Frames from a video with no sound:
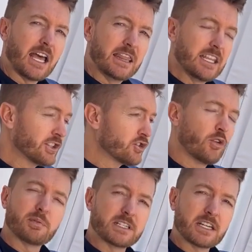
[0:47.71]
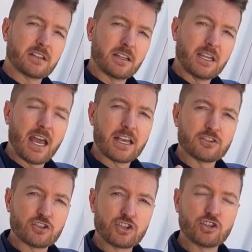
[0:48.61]
This dome particularly
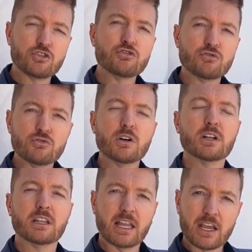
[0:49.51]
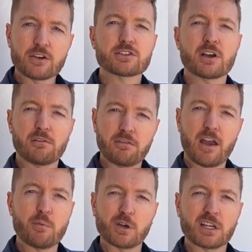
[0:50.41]
has 2 layers of
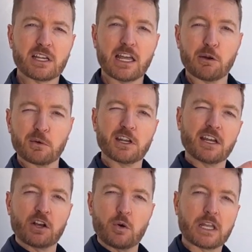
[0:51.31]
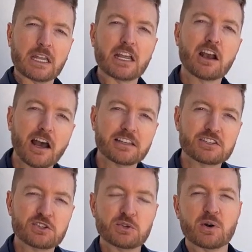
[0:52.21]
fabric, and I'm going to quickly cut
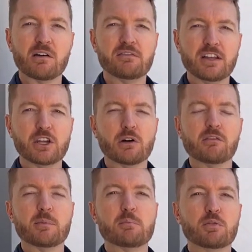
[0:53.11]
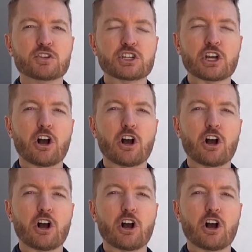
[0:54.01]
to a video of me pushing